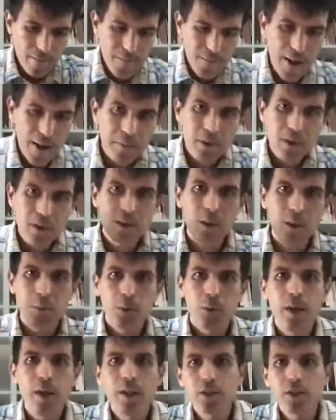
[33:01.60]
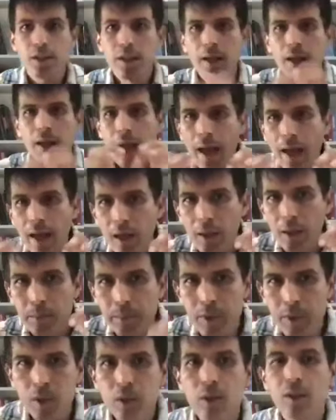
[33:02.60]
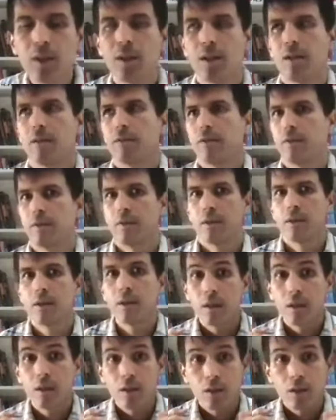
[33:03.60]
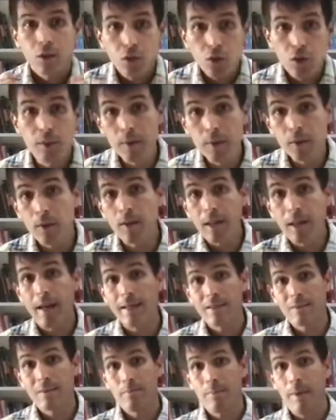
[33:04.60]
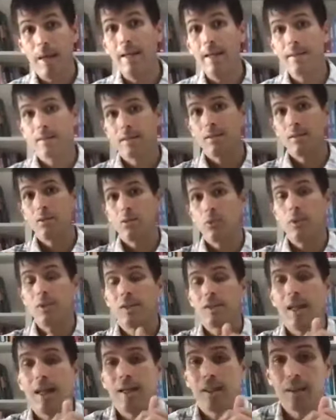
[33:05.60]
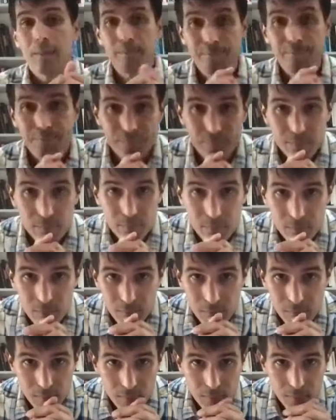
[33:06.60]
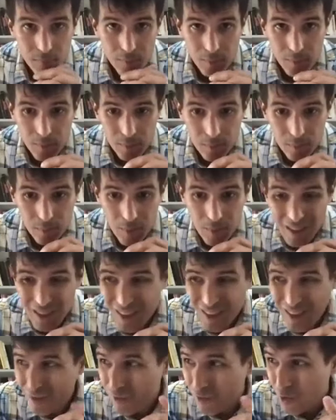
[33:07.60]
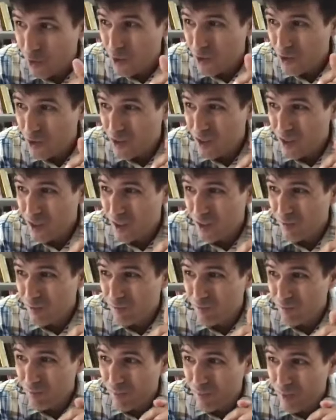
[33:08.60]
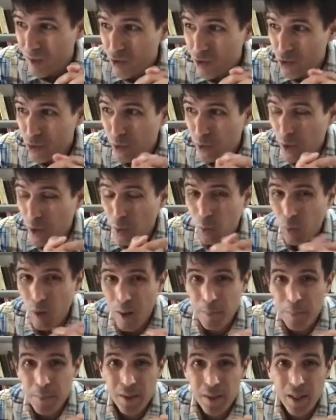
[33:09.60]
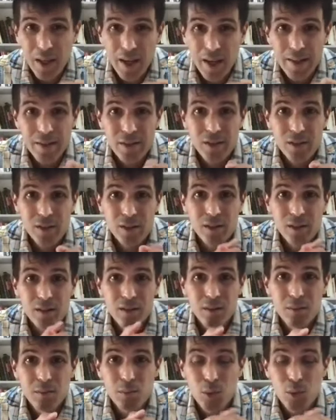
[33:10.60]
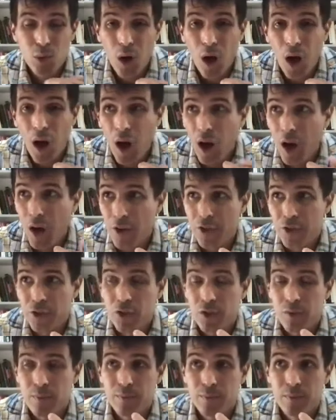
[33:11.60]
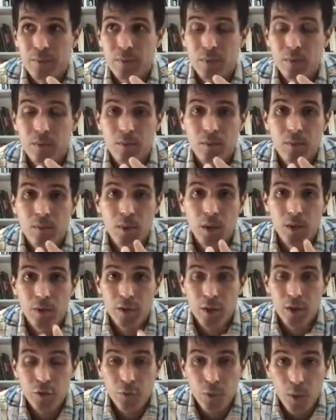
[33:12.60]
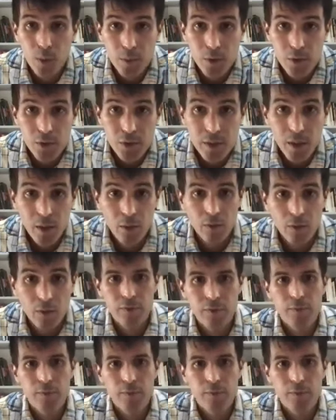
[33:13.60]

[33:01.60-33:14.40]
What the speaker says: family separation at a punitive, criminalized bent to asylum that converts it into a weaponized mirage of its former self.